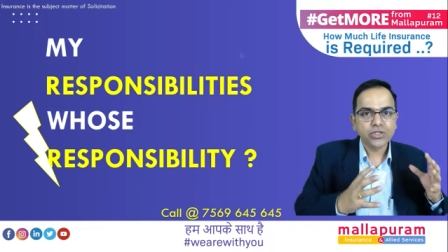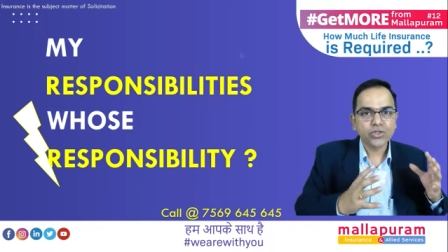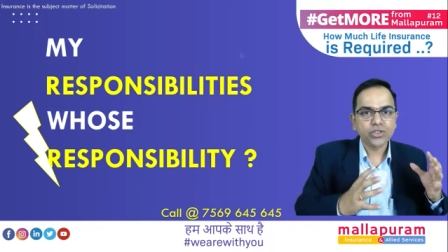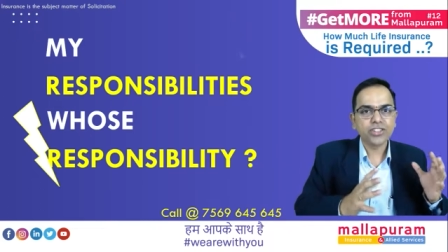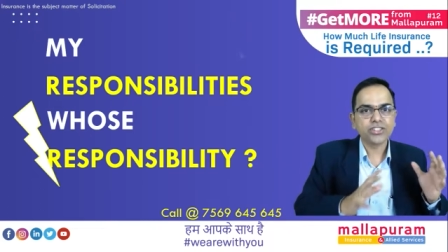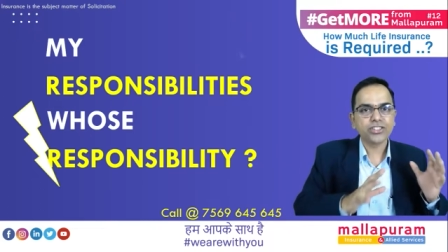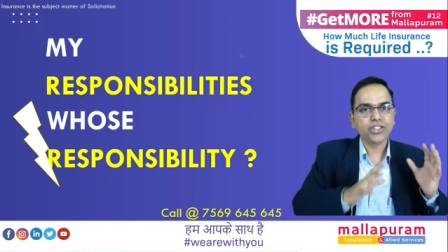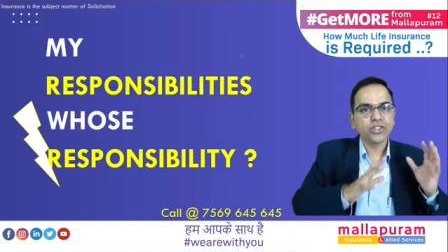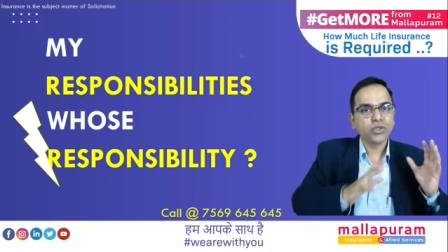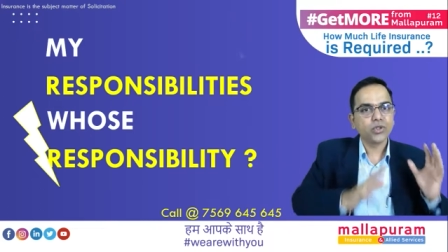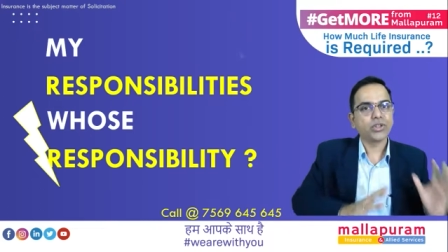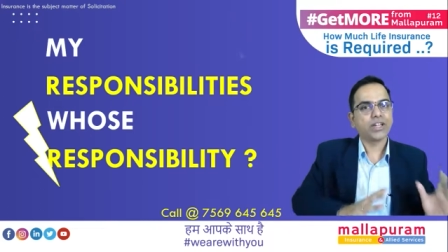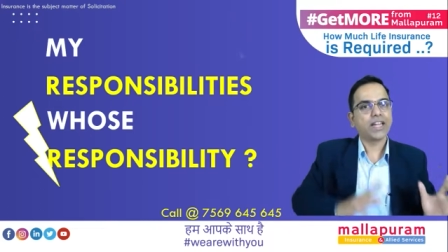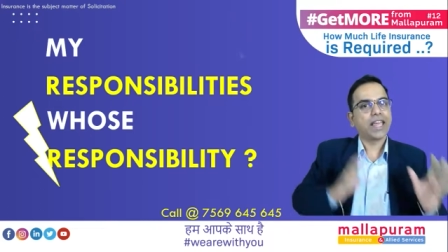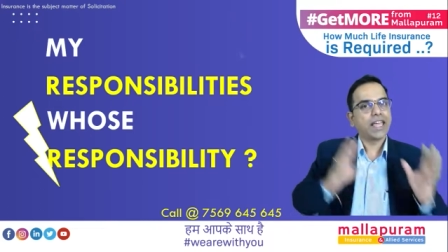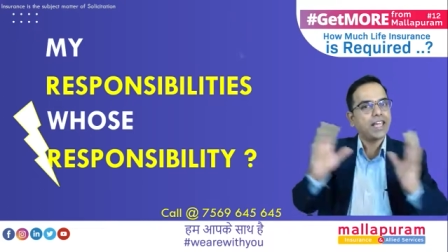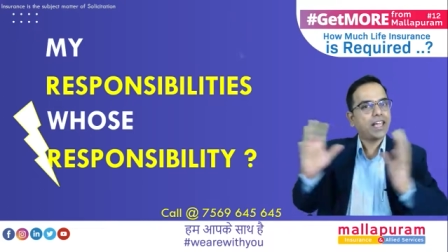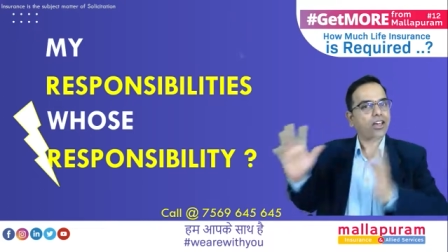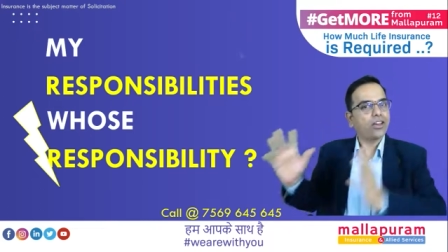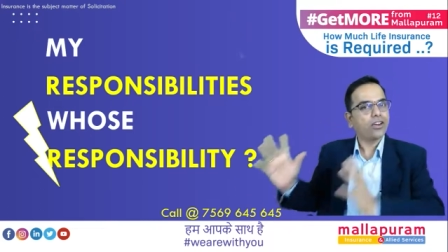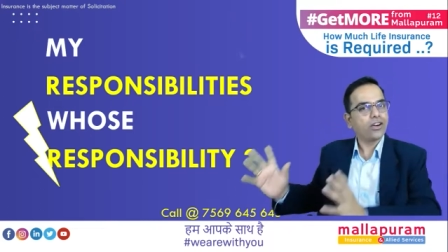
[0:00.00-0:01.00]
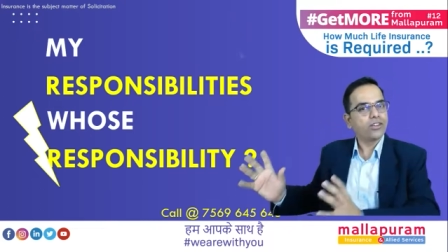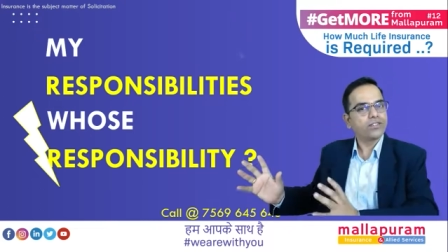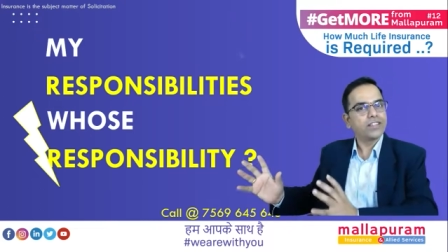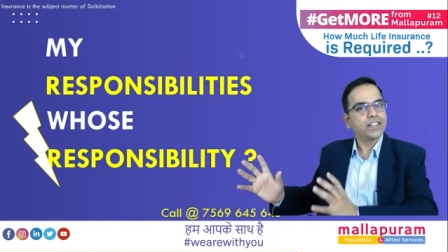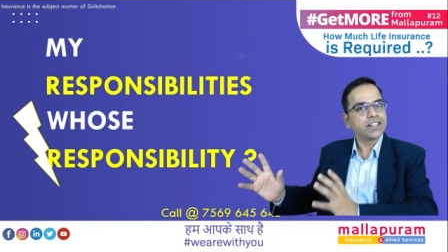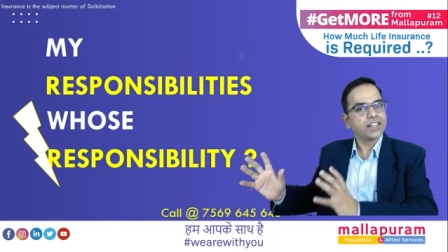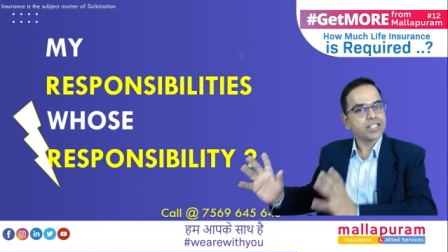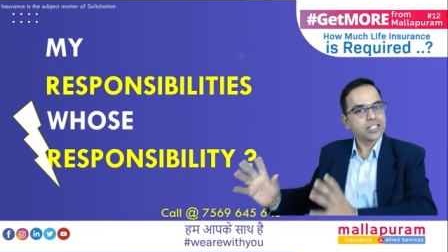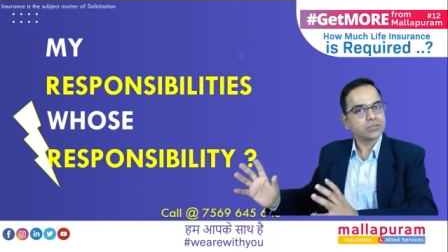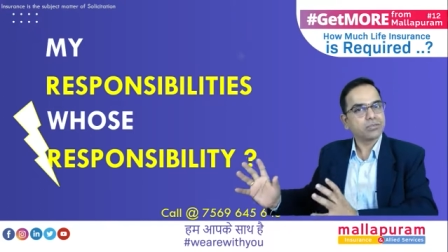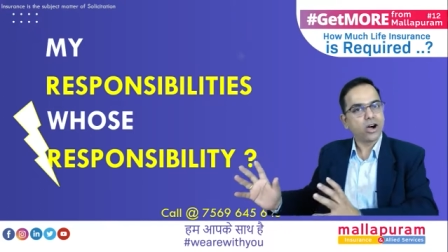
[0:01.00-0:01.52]
to take care of the
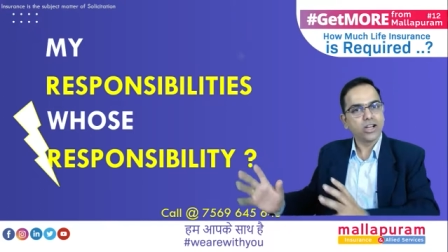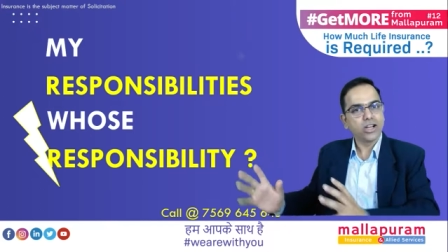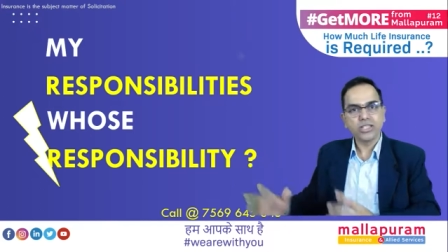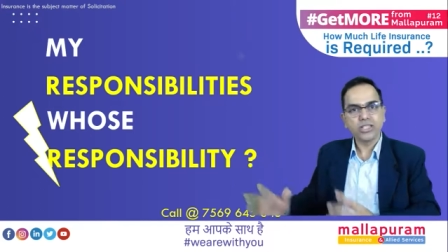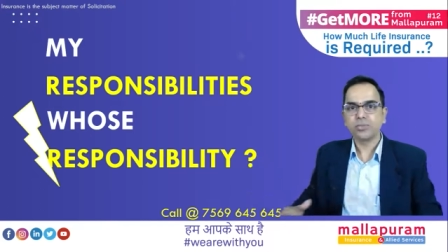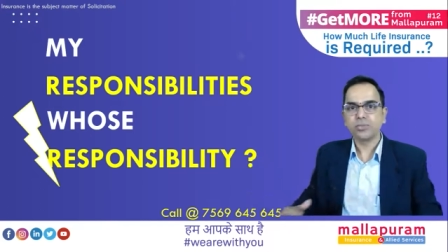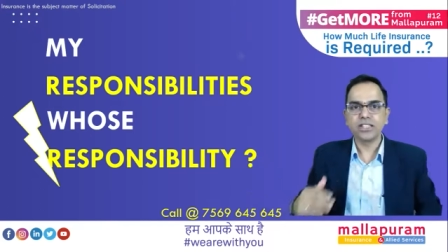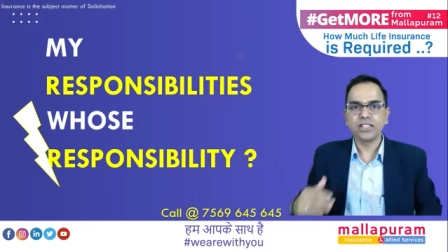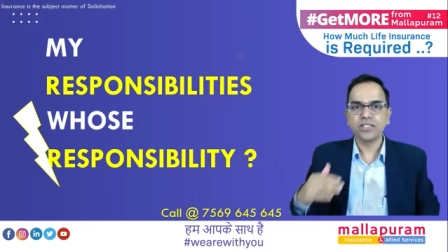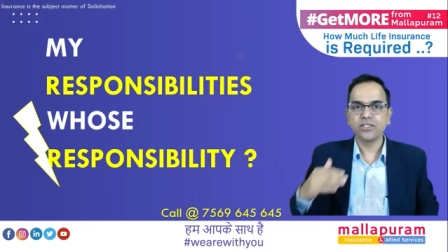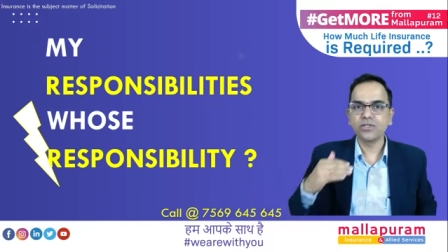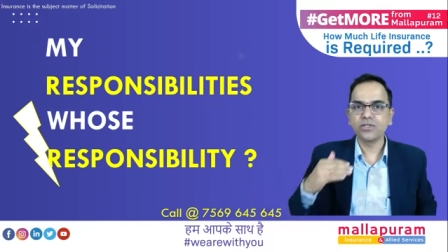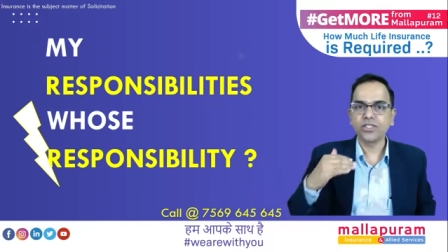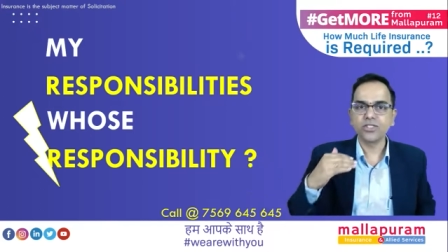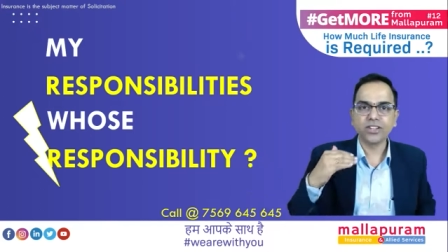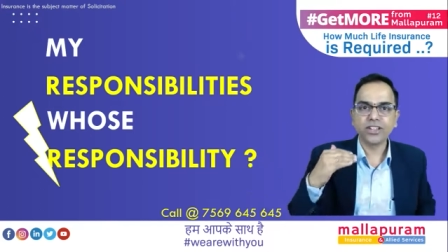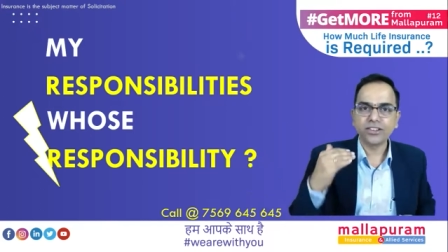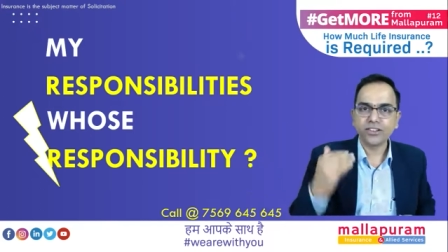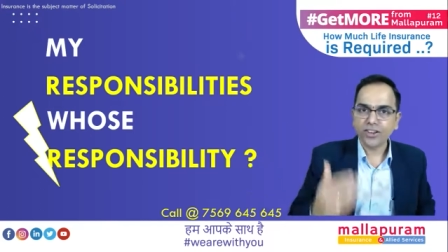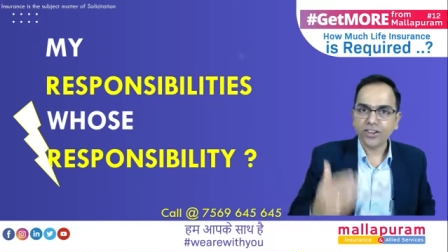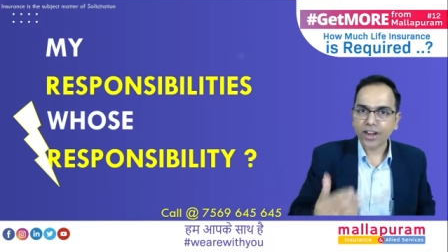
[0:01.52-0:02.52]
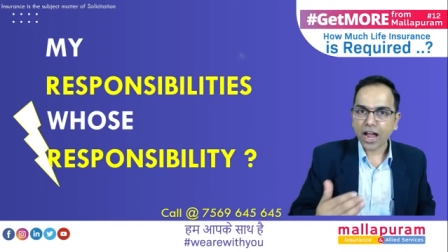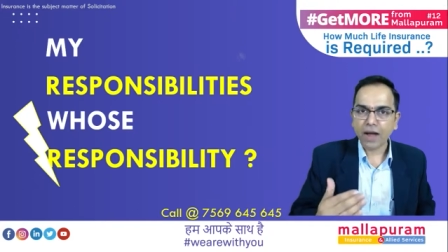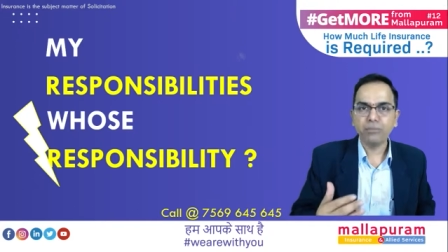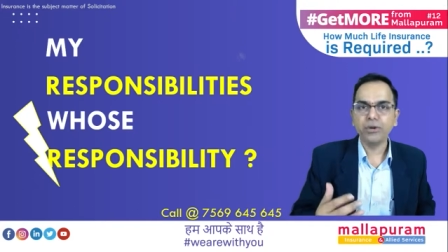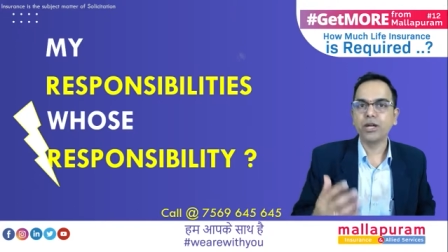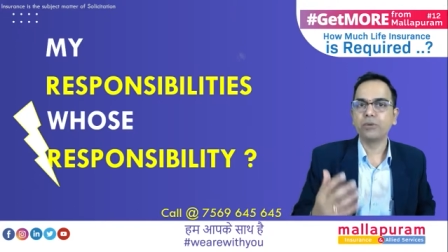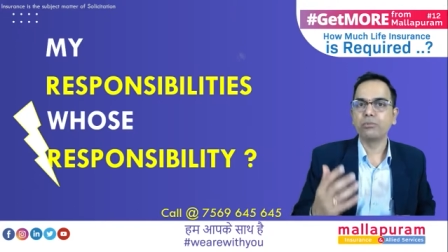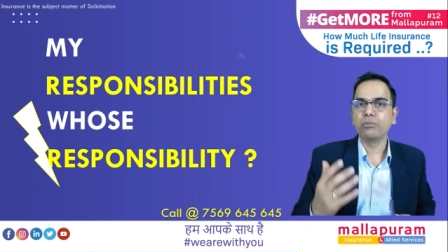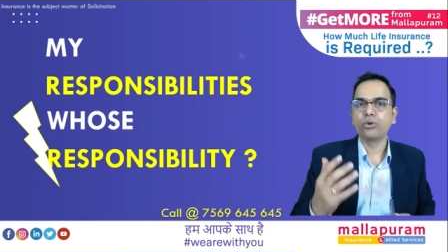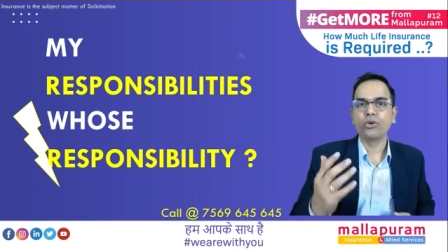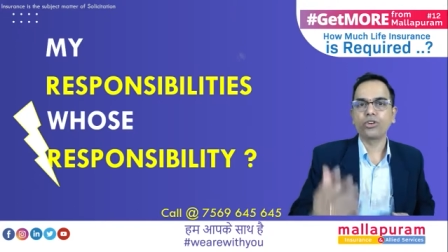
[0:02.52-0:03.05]
responsibilities which we dreamed
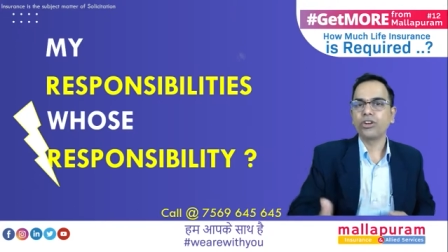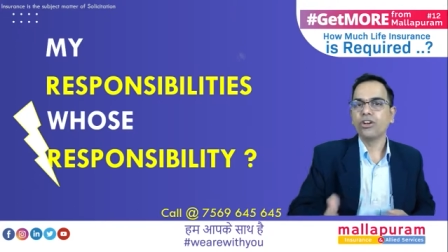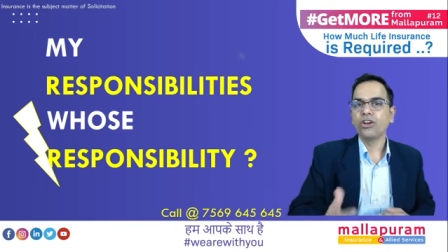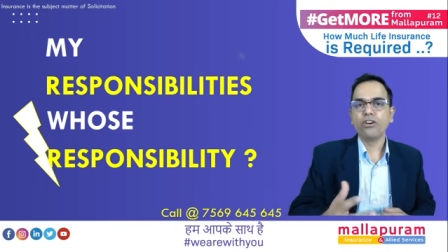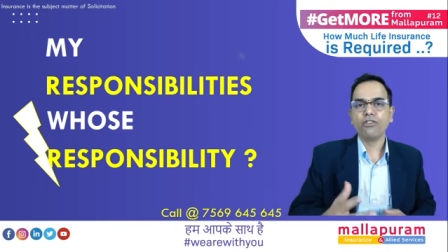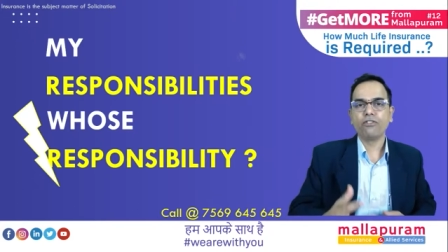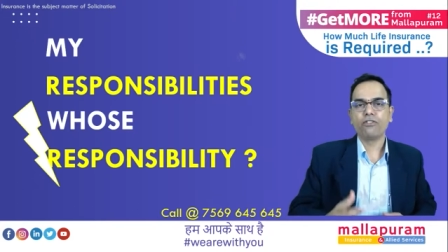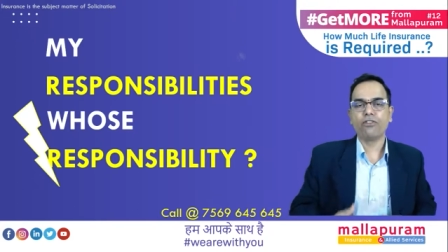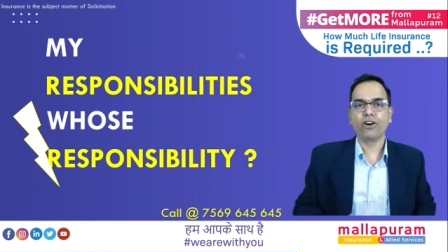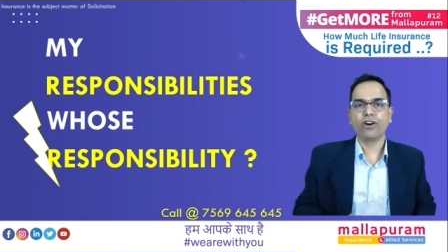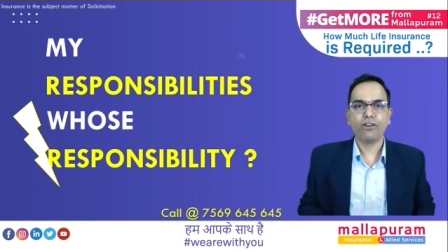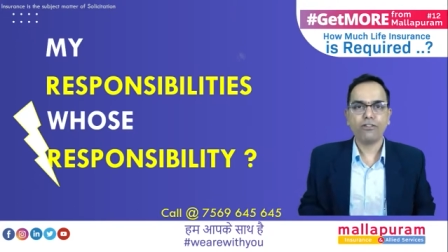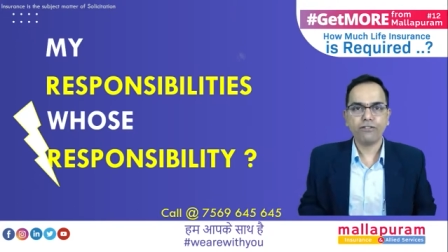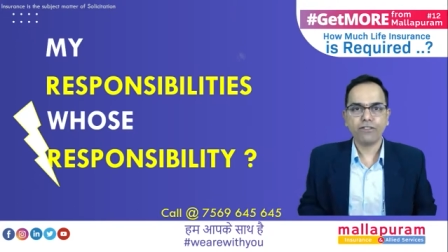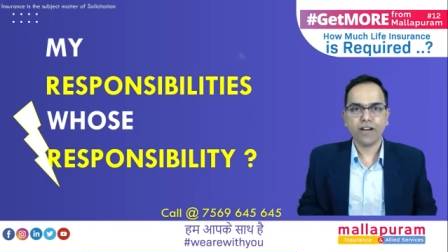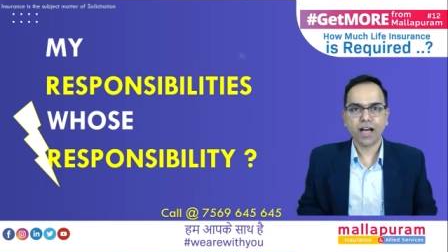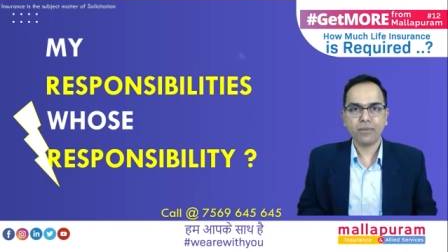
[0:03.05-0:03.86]
about for our family?